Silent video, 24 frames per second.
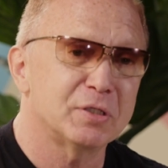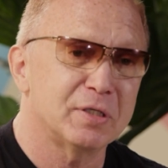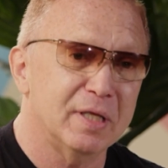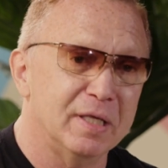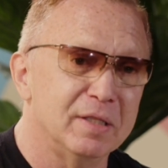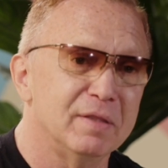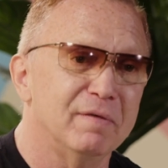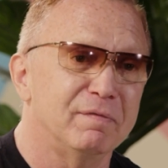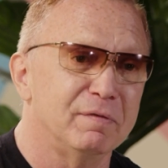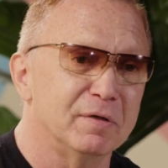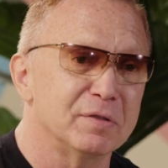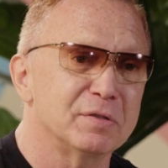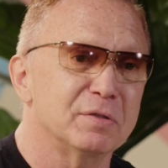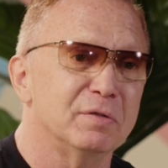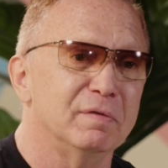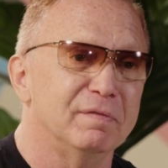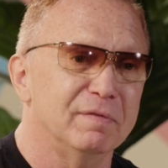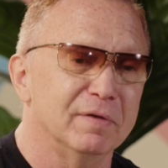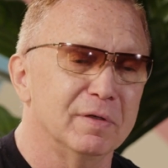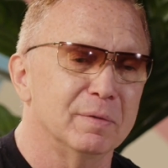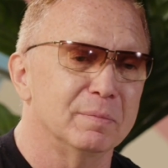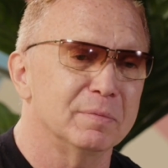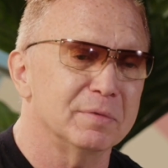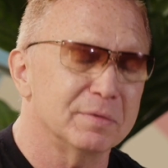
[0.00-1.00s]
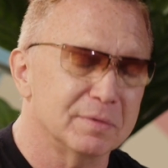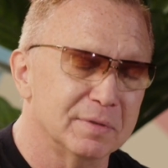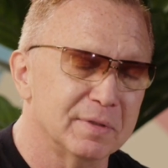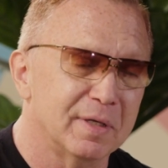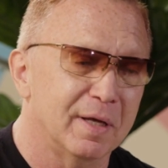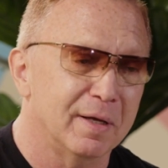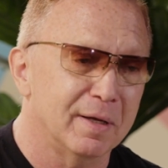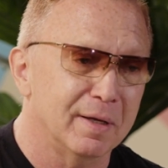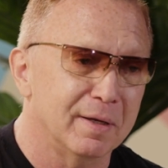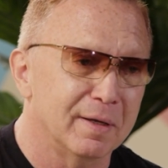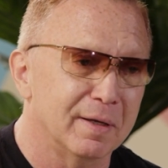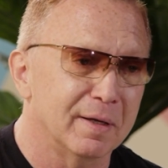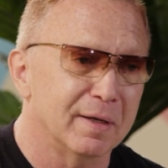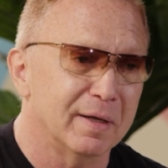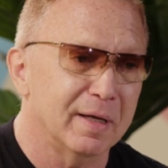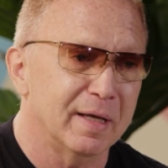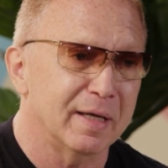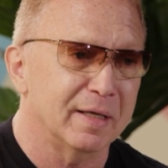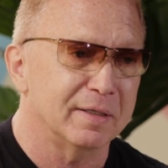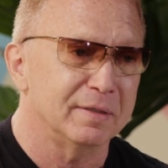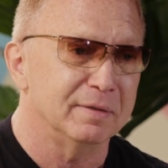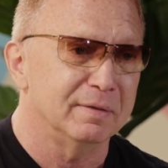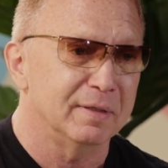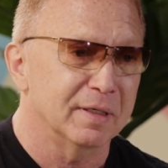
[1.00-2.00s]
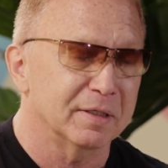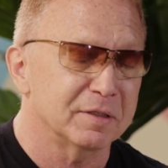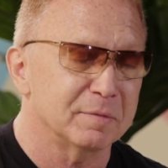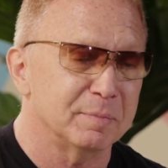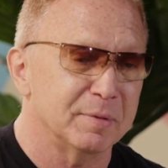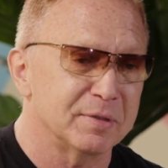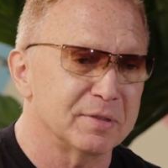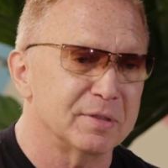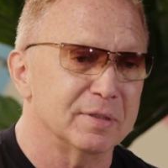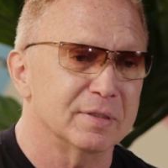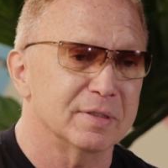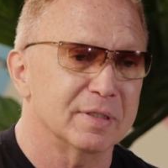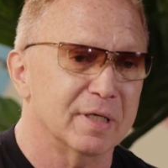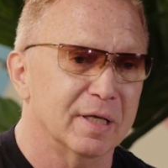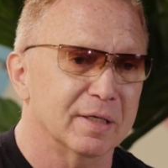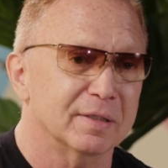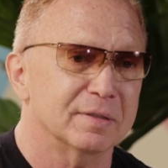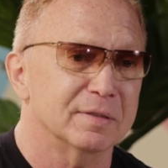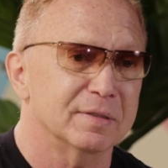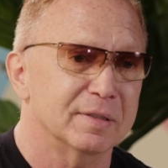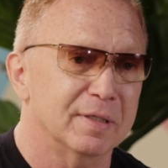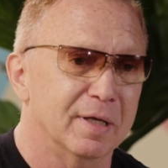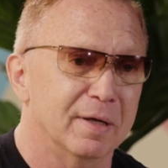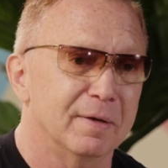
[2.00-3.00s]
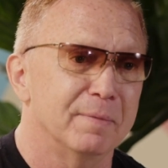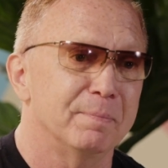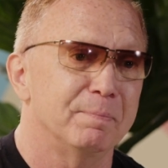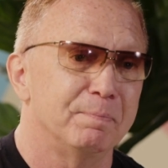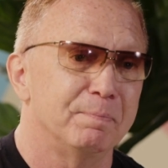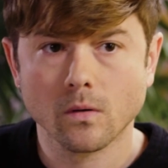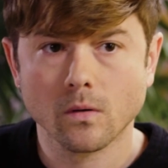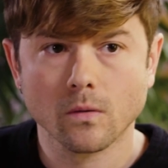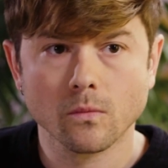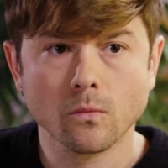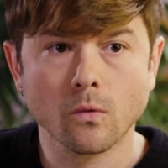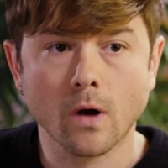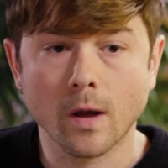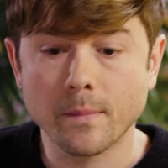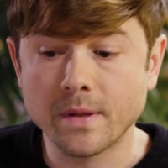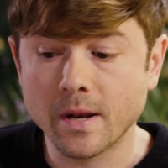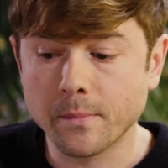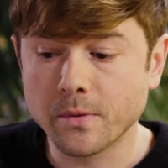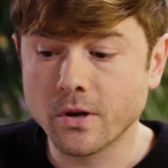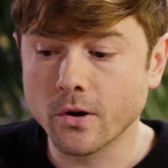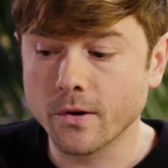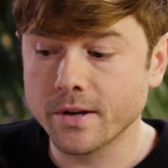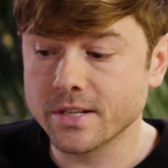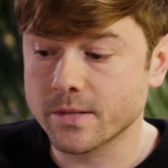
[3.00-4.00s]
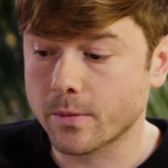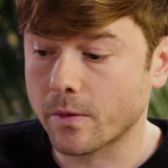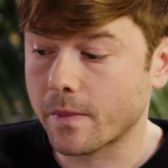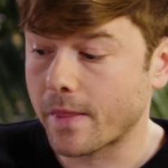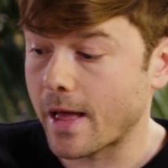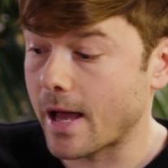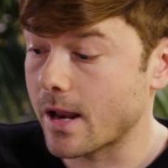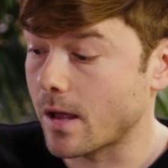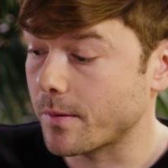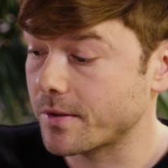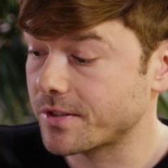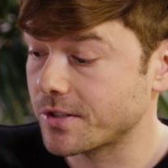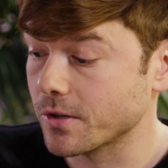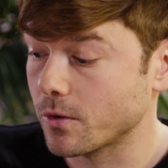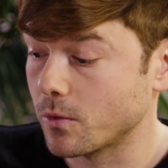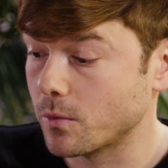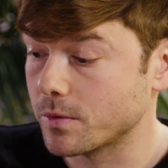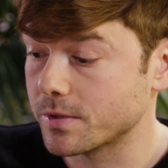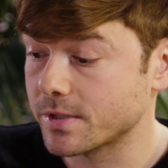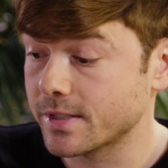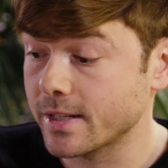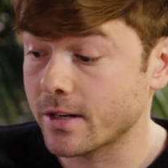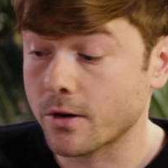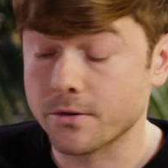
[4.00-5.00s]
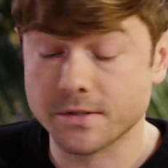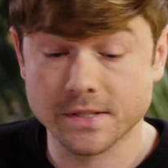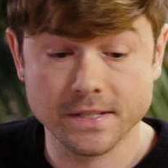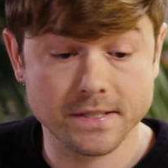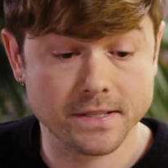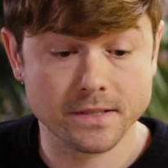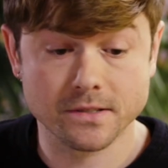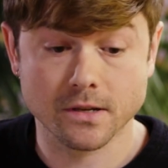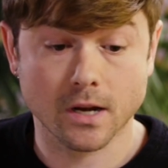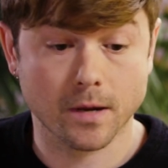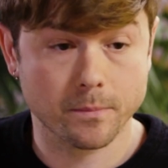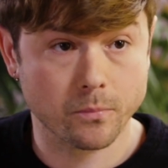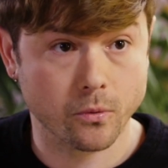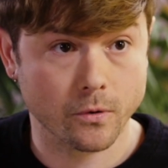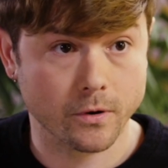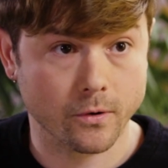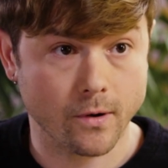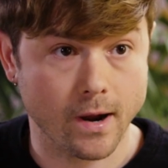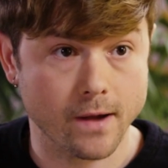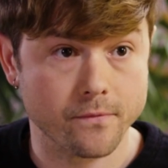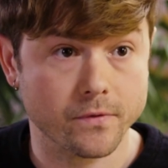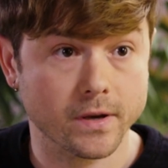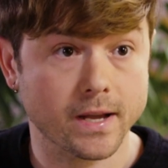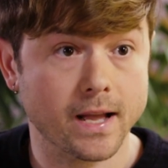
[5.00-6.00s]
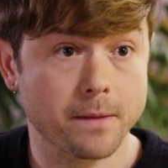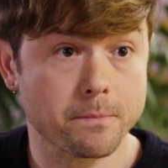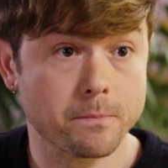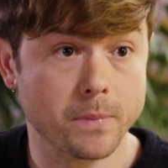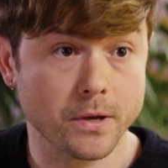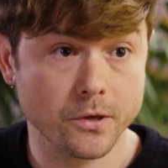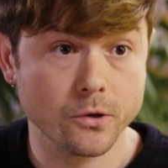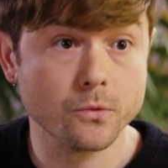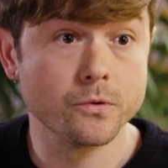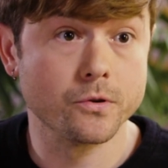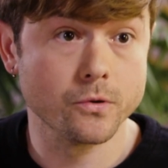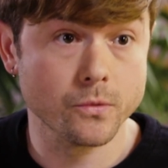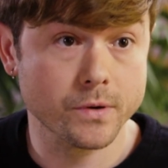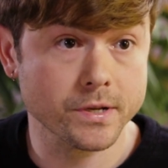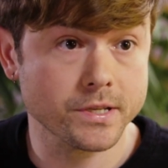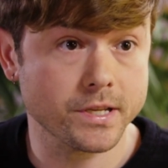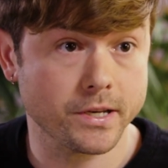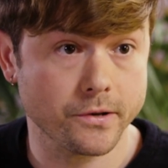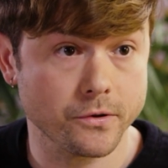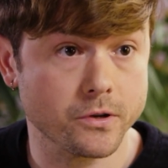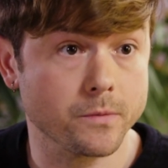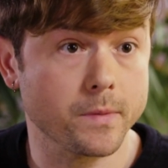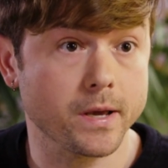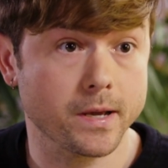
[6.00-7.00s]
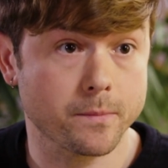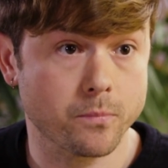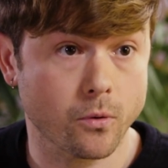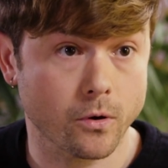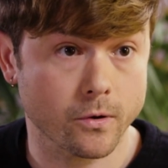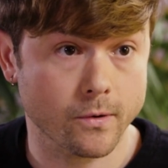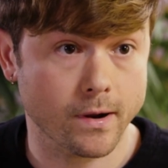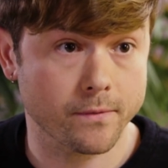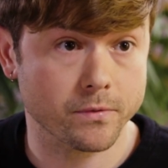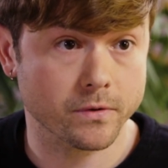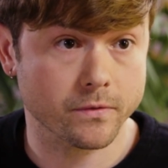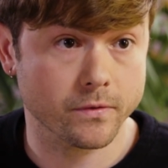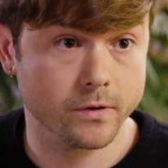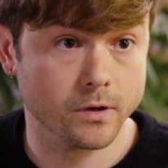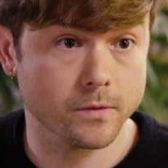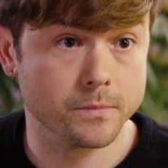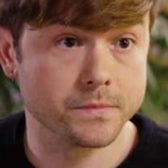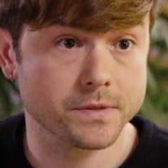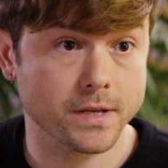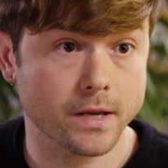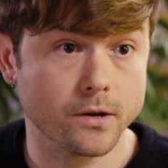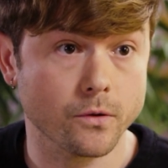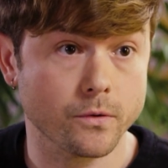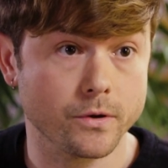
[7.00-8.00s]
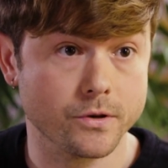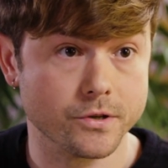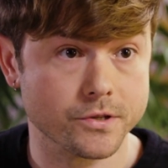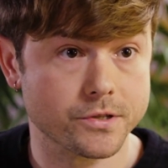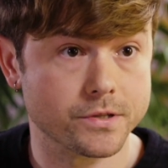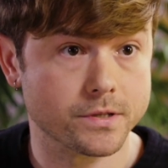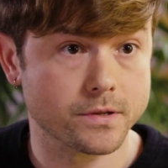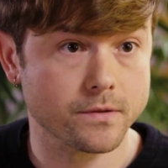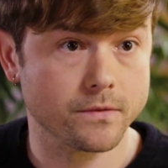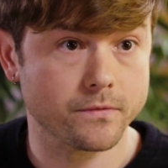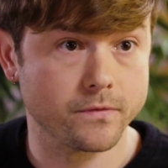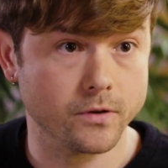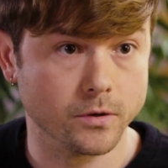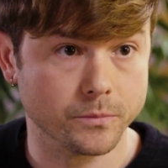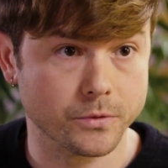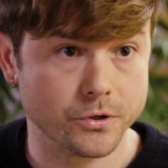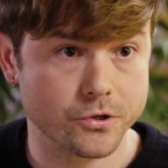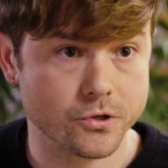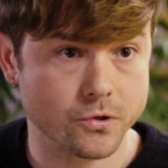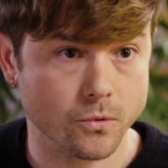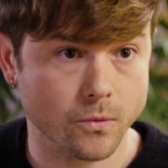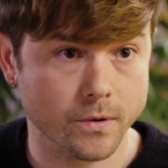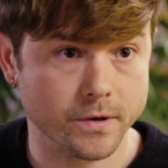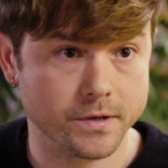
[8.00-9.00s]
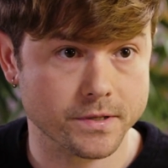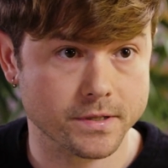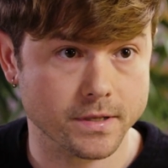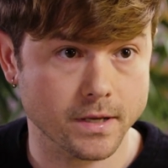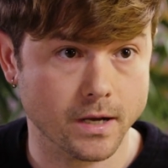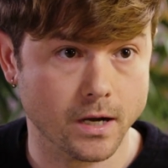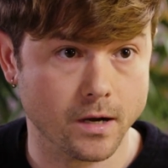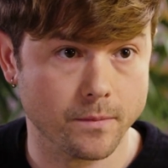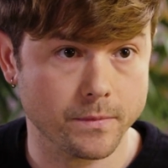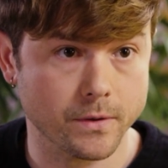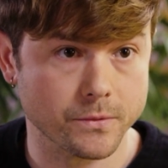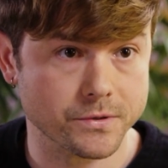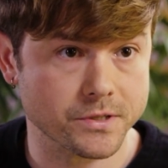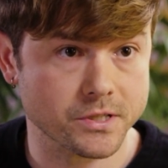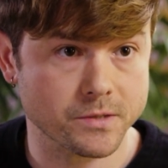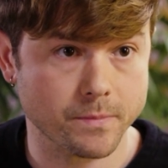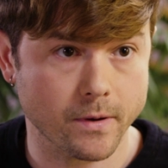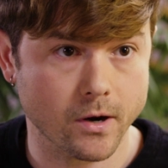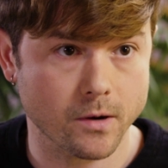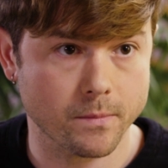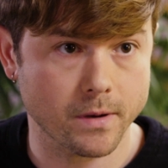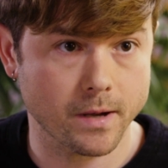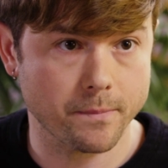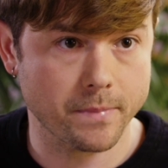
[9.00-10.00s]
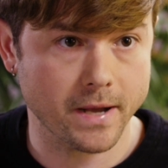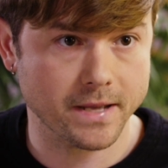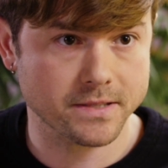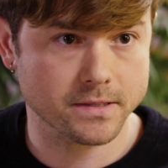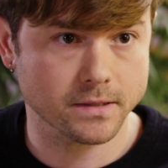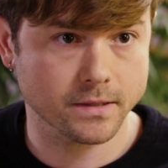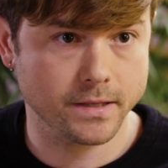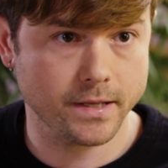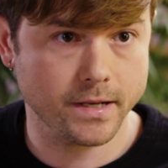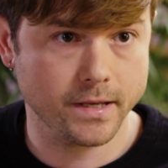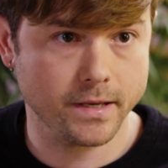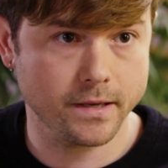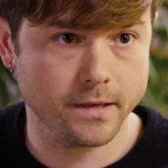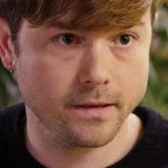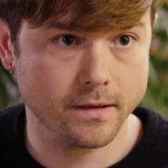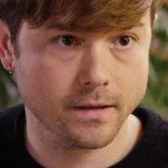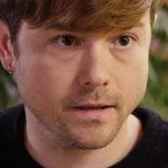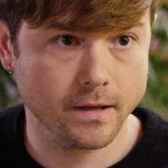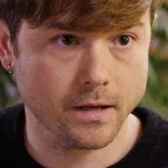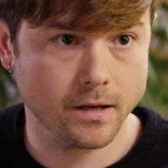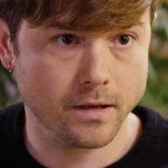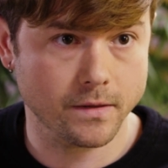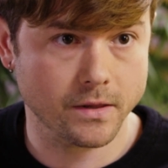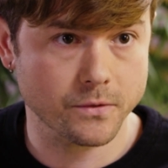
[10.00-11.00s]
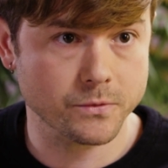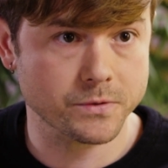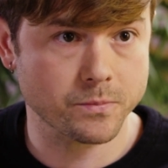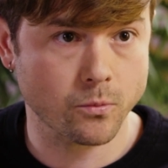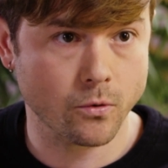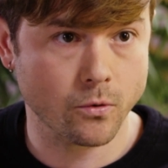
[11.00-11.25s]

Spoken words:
In the first 2 films, I had explicit sex, yeah. Well, I mean, I'm curious about that. So Saint-Narcisse is not pornographic, but you do continue to make pornographic films. I know you just filmed a short that was inspired by Pasolini that was